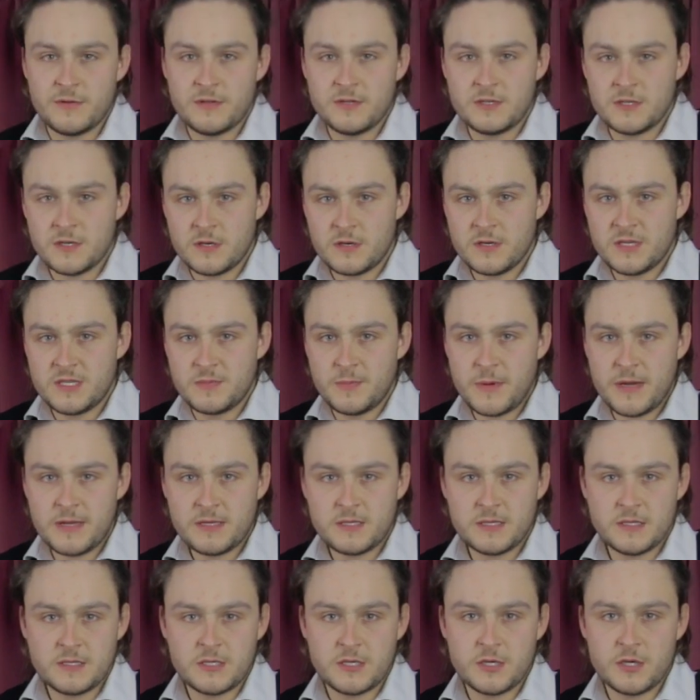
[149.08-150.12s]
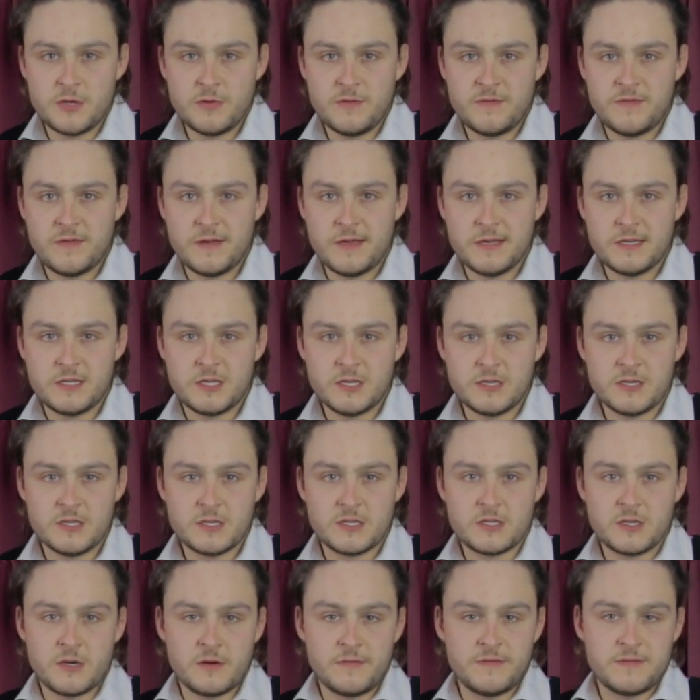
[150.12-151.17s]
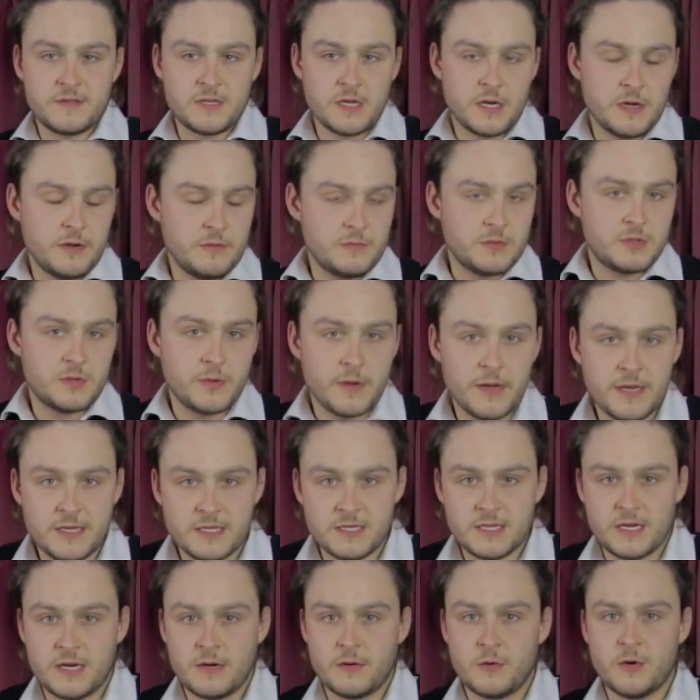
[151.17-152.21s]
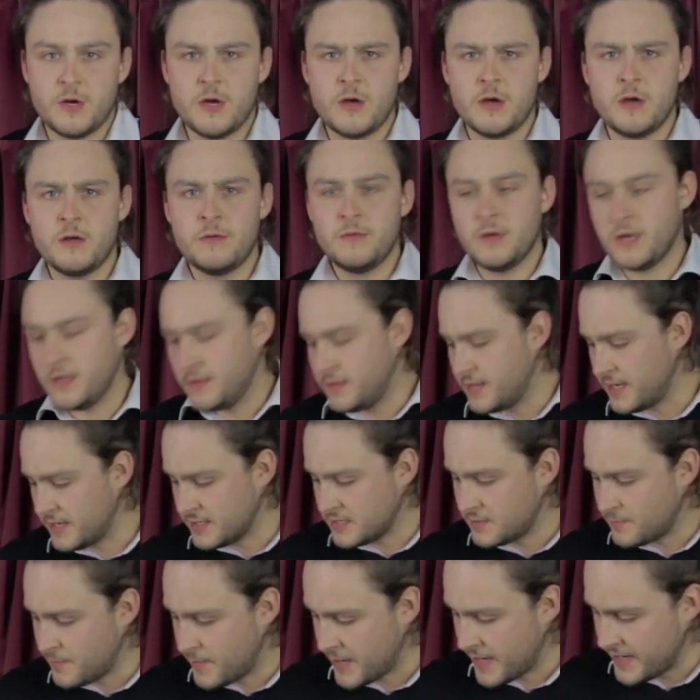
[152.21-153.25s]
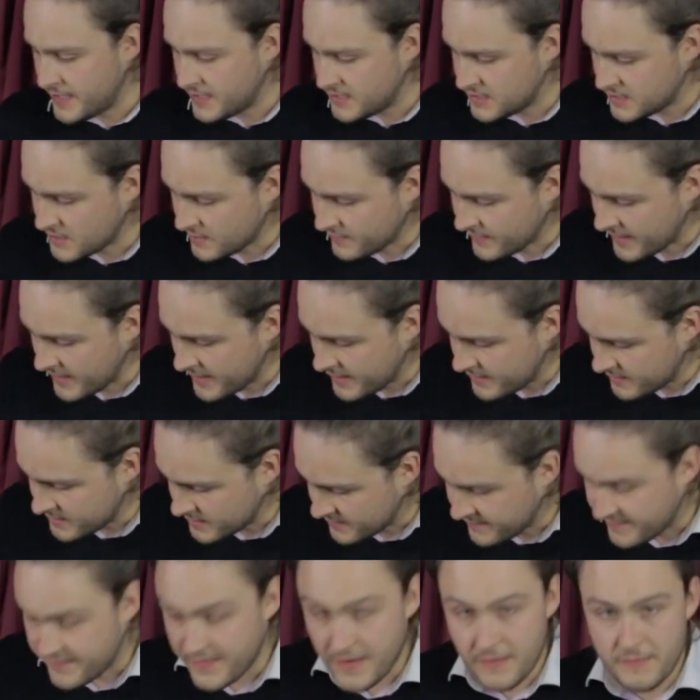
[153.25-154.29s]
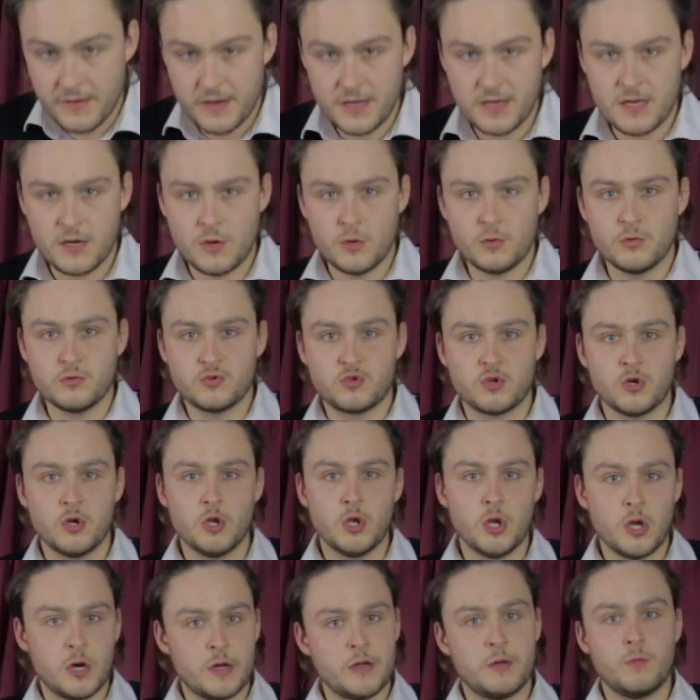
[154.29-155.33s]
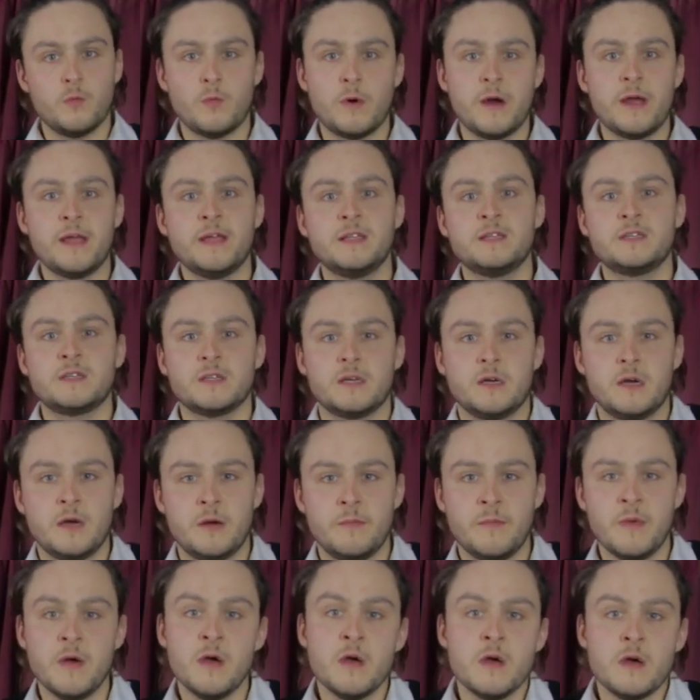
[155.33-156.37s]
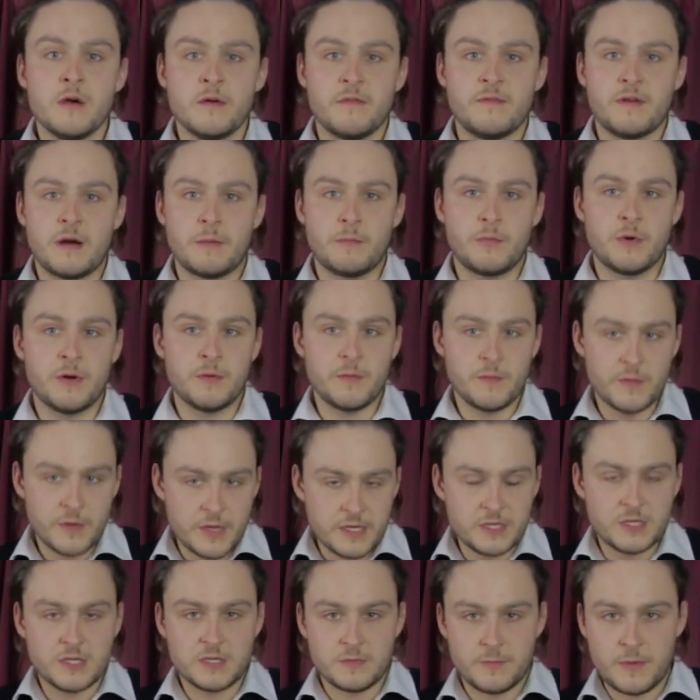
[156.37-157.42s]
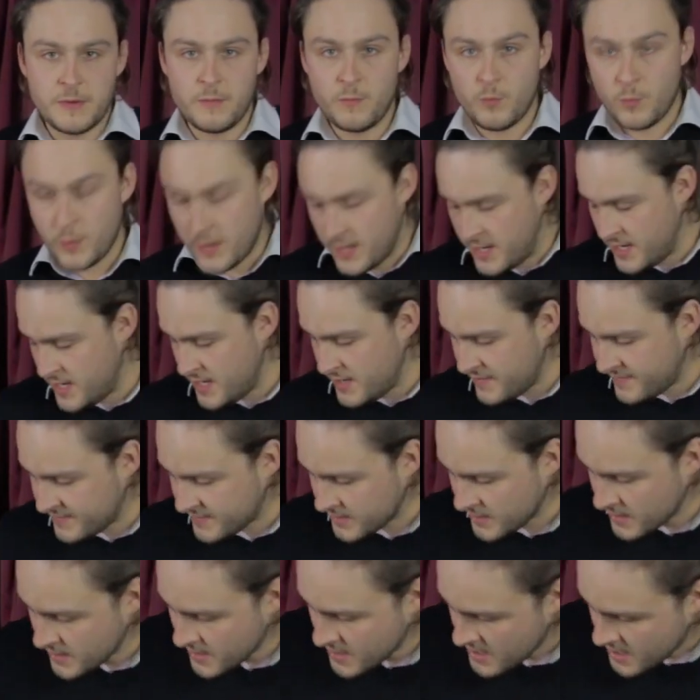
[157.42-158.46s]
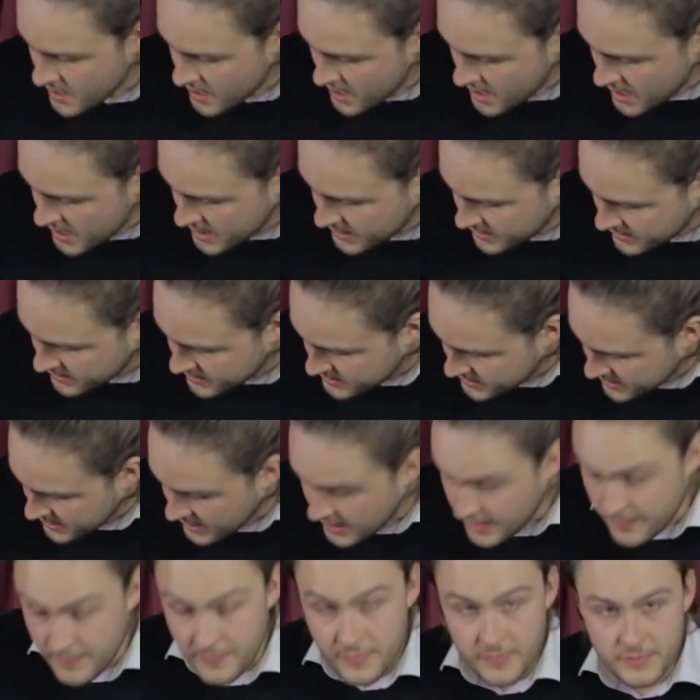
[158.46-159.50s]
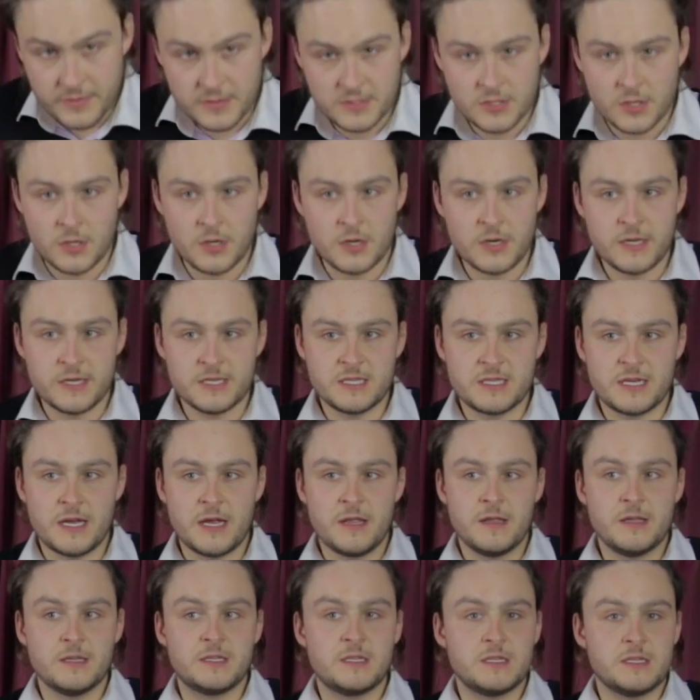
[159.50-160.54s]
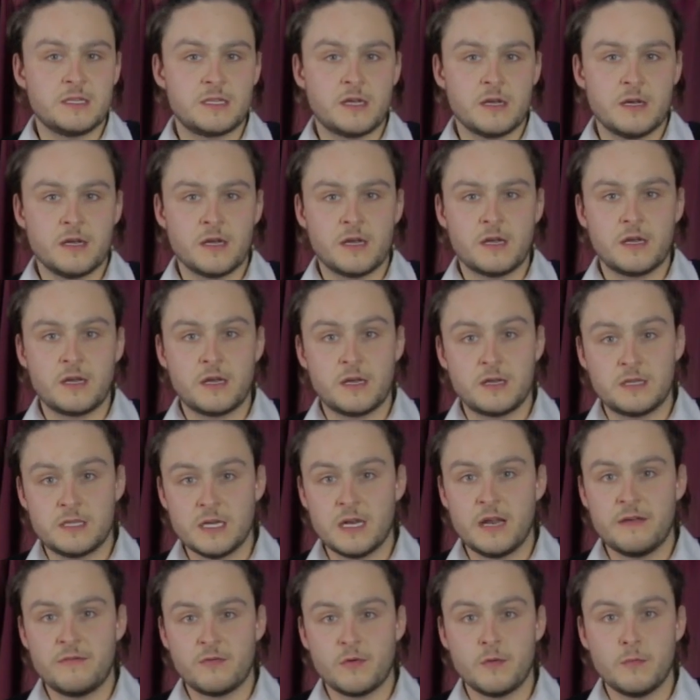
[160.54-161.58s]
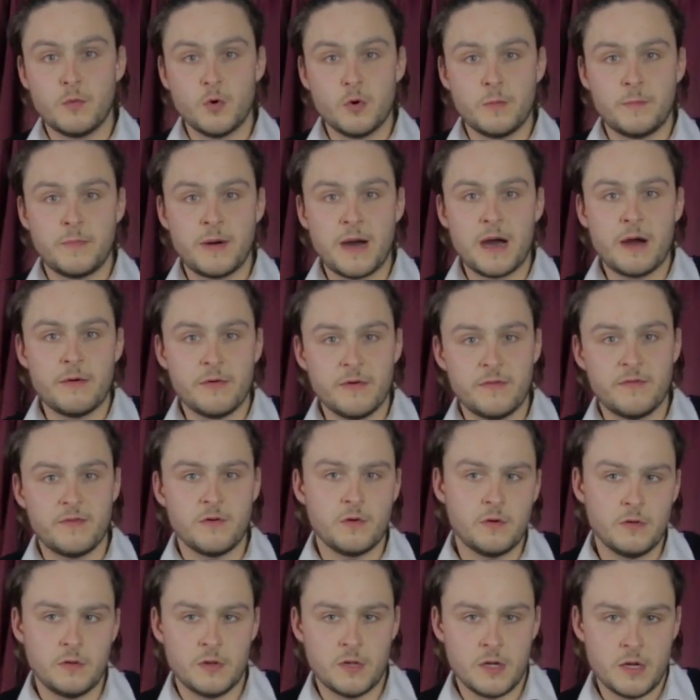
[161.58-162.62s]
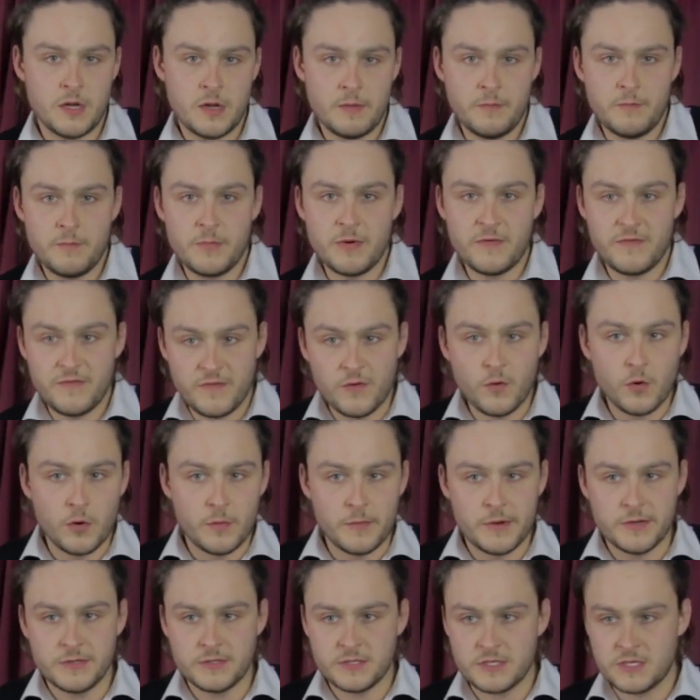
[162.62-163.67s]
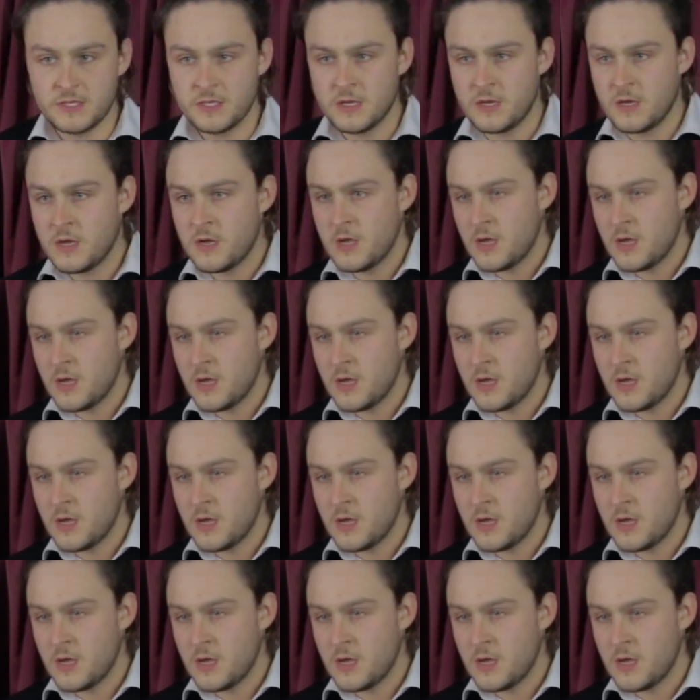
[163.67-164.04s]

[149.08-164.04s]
the Dali Spektor 2 features a soft dome tweeter, and that's based around a very ultra lightweight fabric which has been weaved, and Dali is saying this is going to deliver a more powerful performance.